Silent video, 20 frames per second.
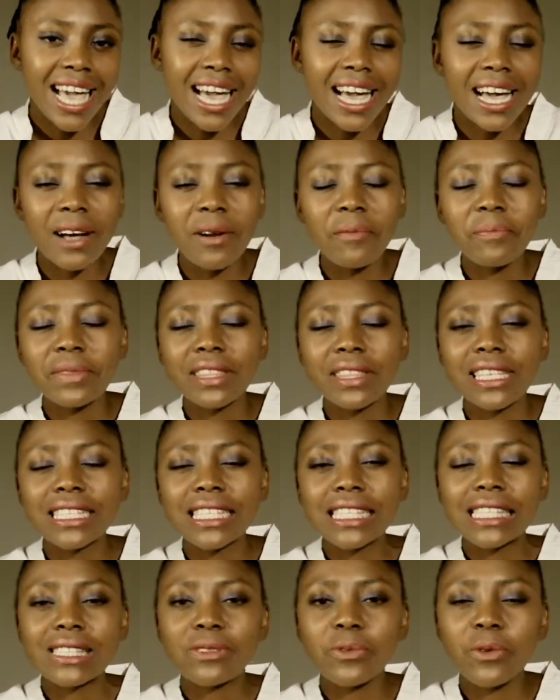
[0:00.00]

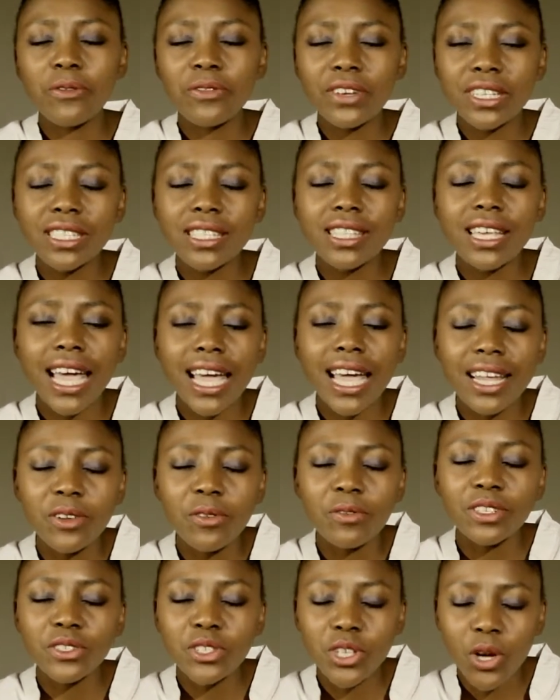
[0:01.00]
We've reached the end
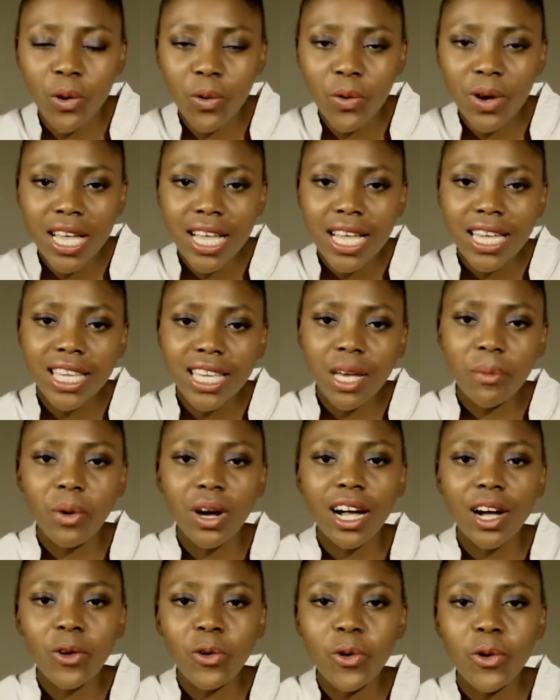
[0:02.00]
of the show.
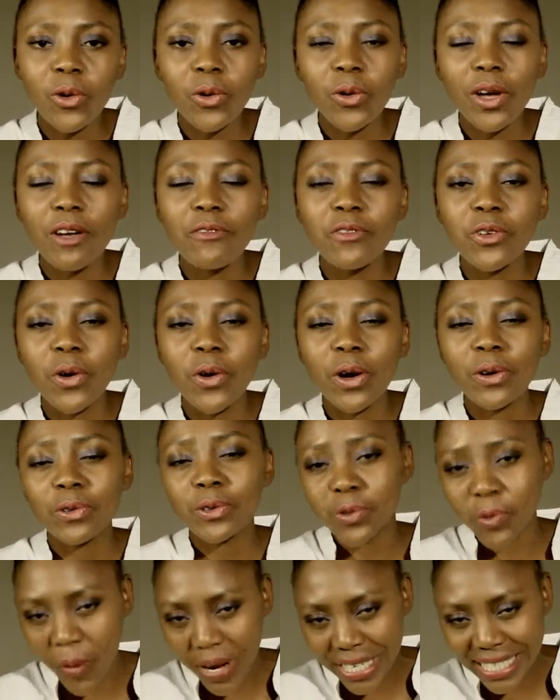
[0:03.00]
Ngiyabonga kakhulu everyone
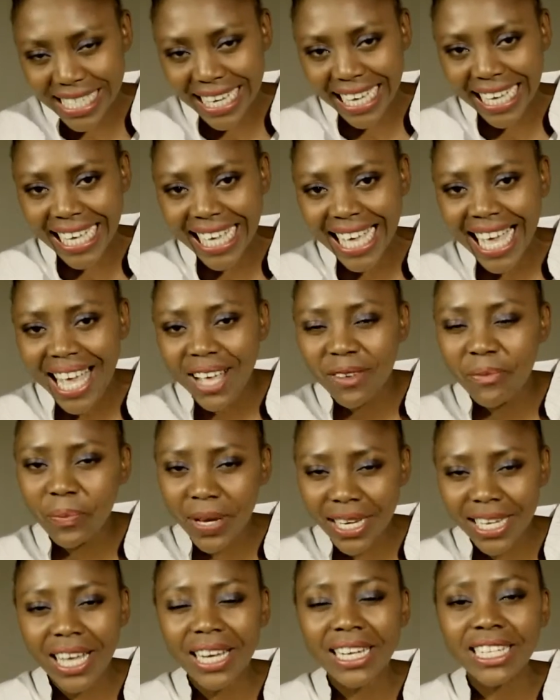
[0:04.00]
who's watching.
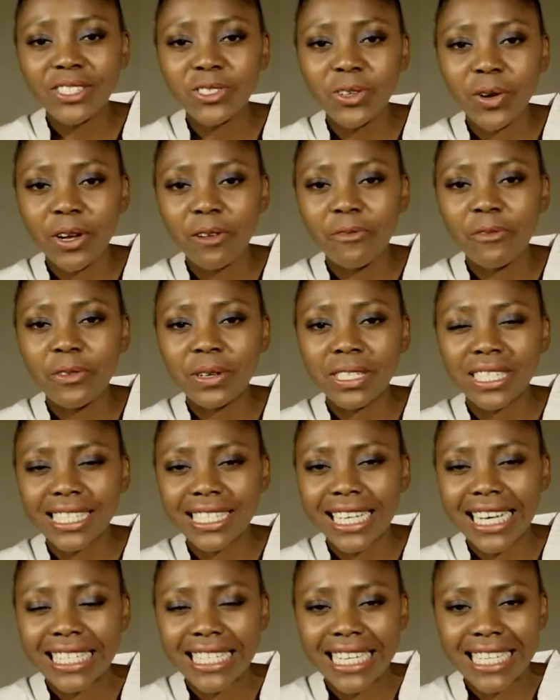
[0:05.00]
Pindani, join us futhi
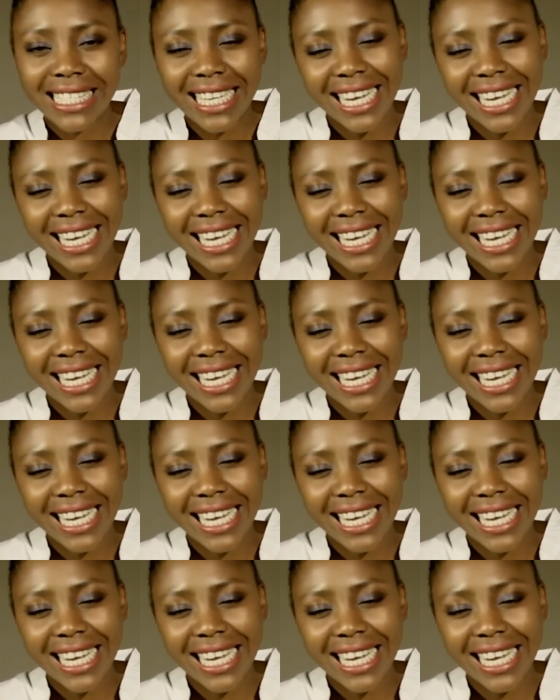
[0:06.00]
esikhathini